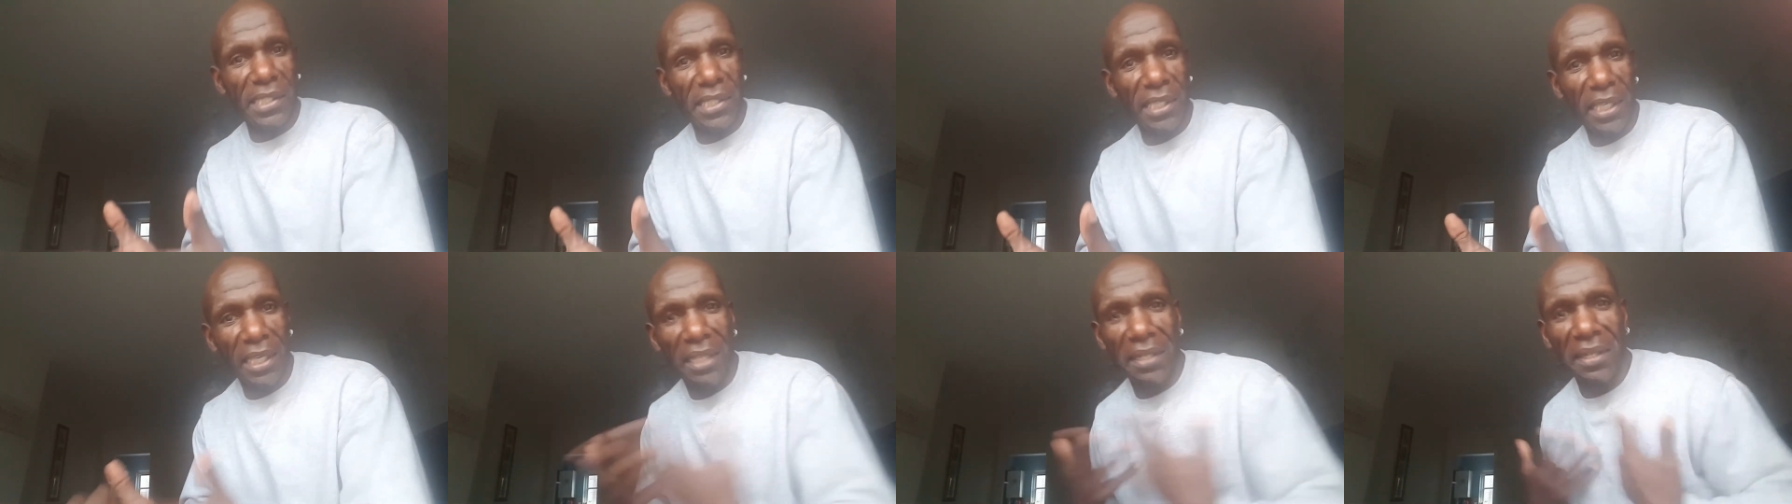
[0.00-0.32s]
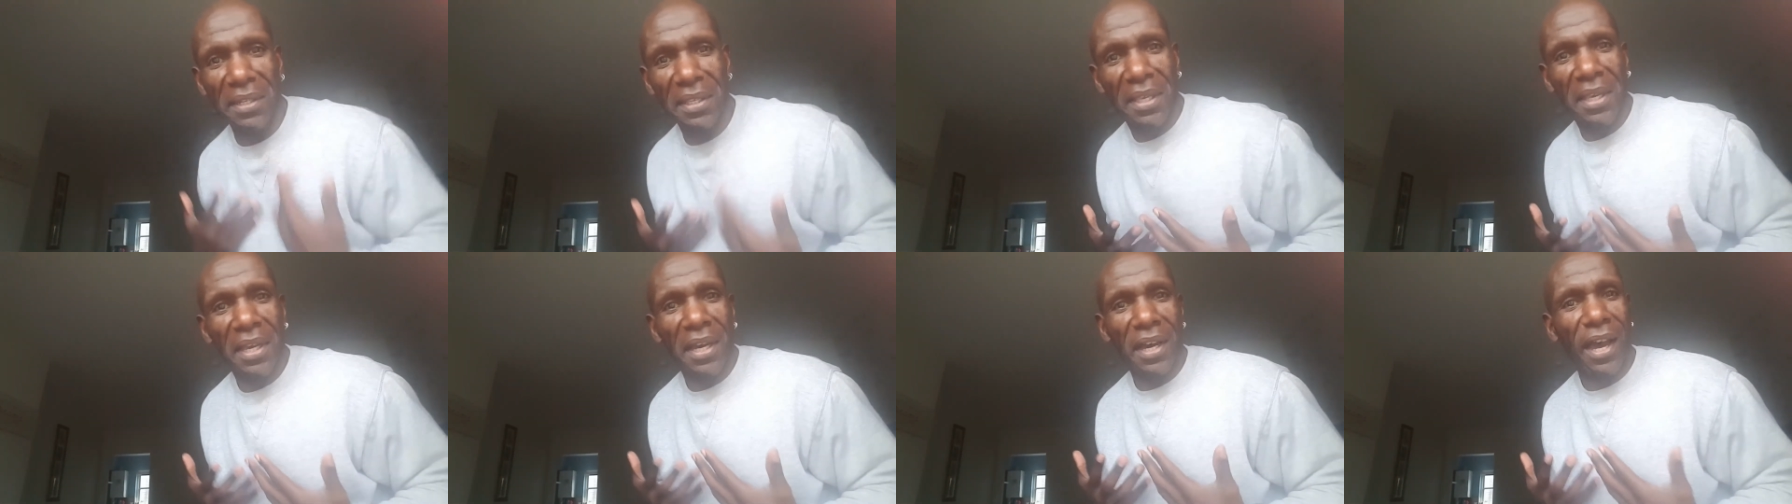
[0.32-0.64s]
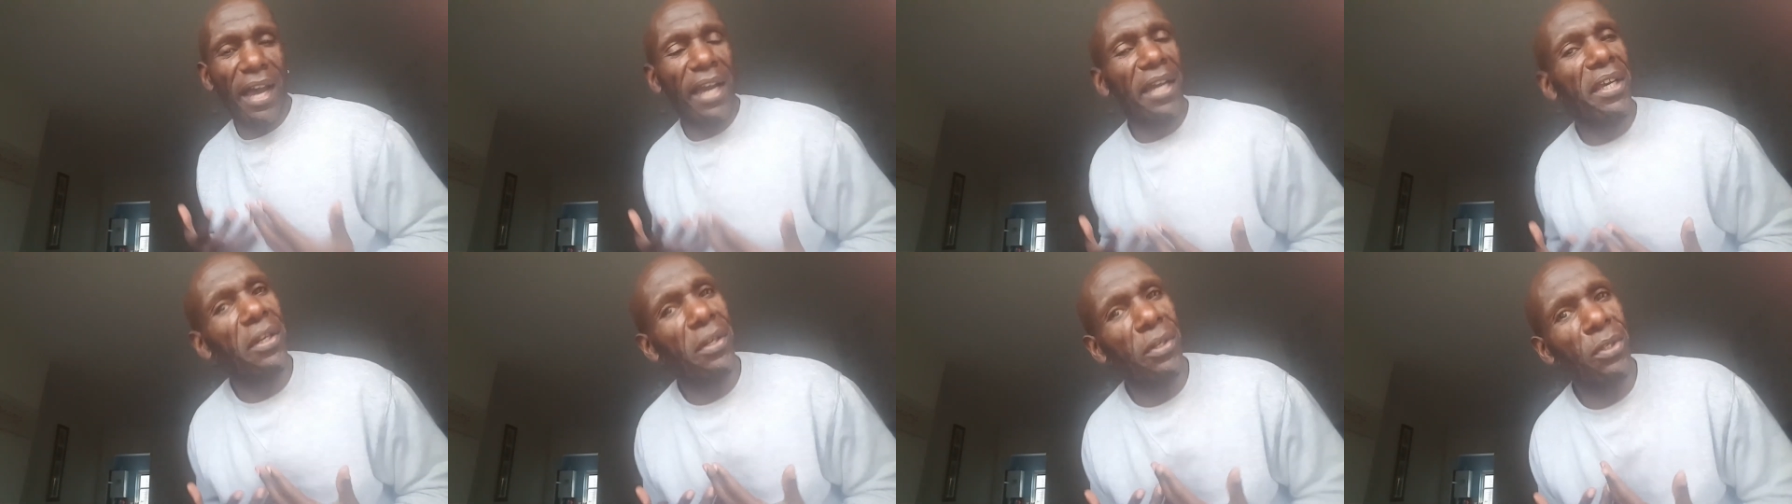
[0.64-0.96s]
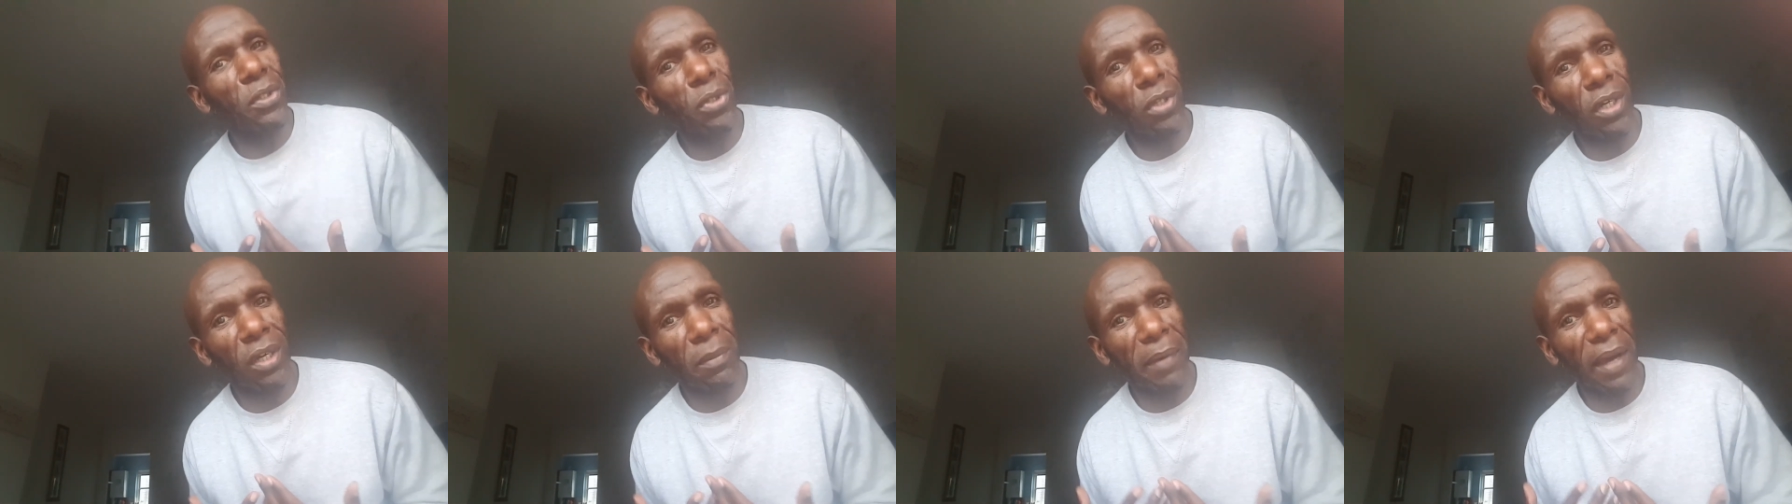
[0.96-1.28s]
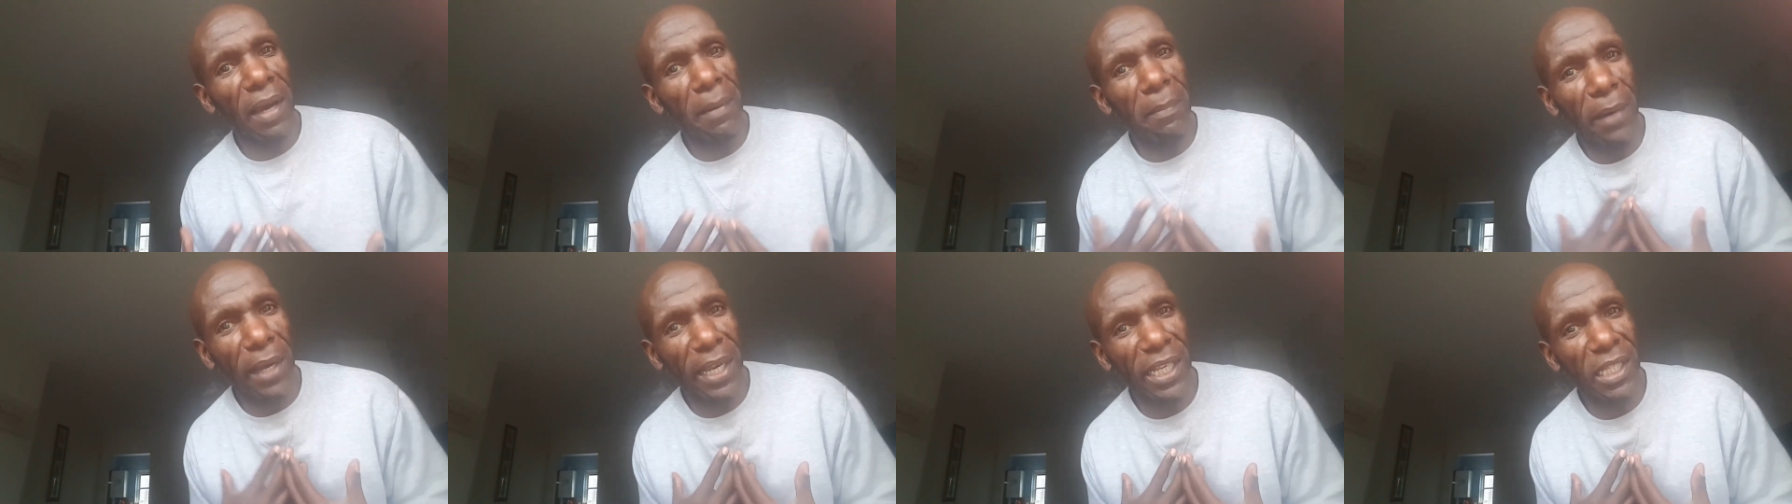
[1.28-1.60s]
scene, I can only talk
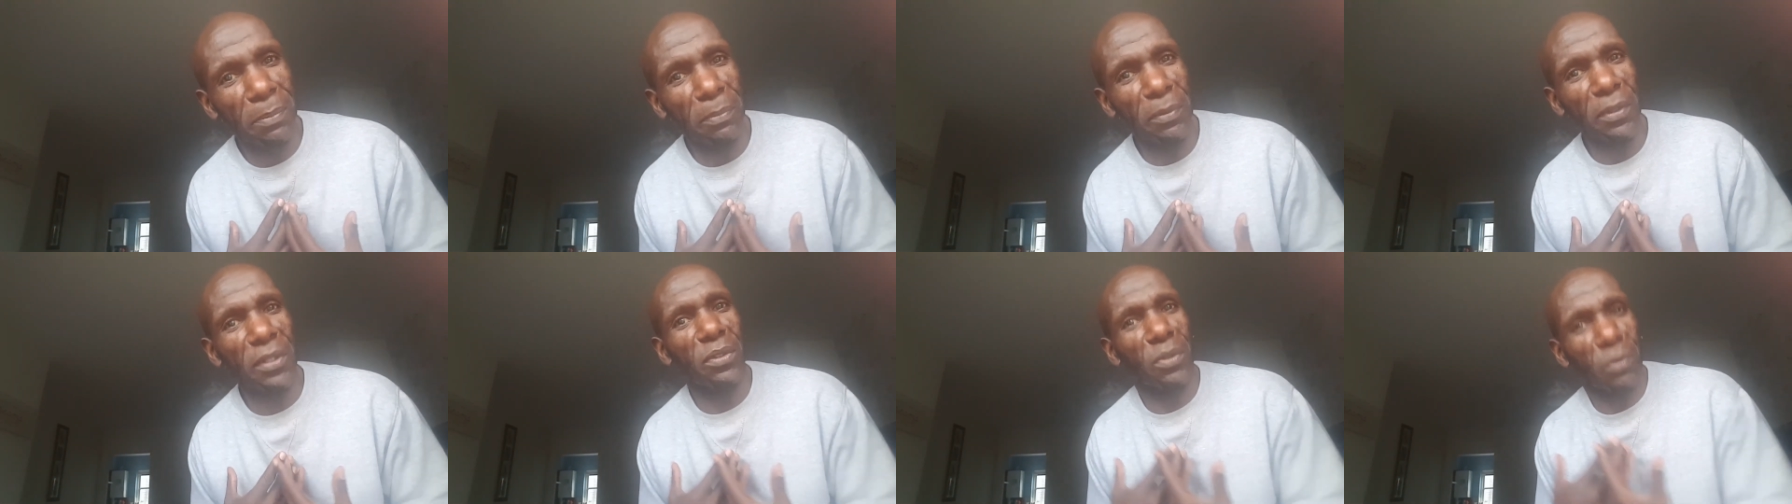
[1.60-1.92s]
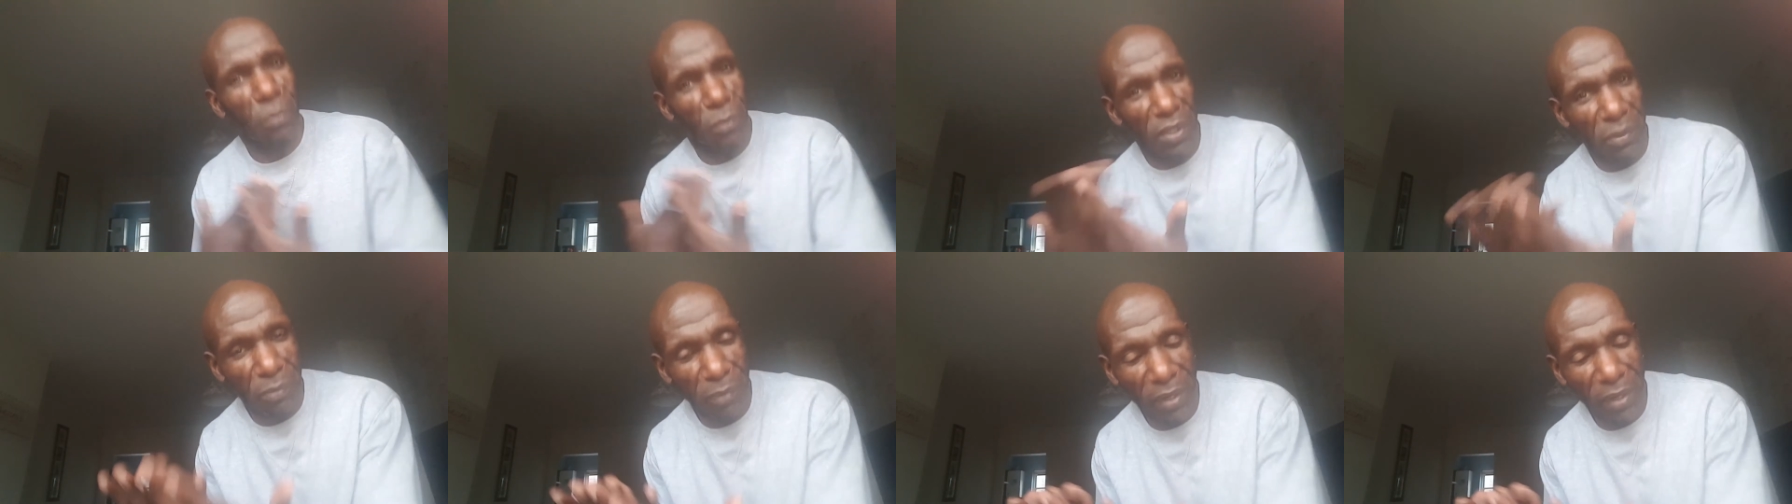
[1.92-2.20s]
about my experience with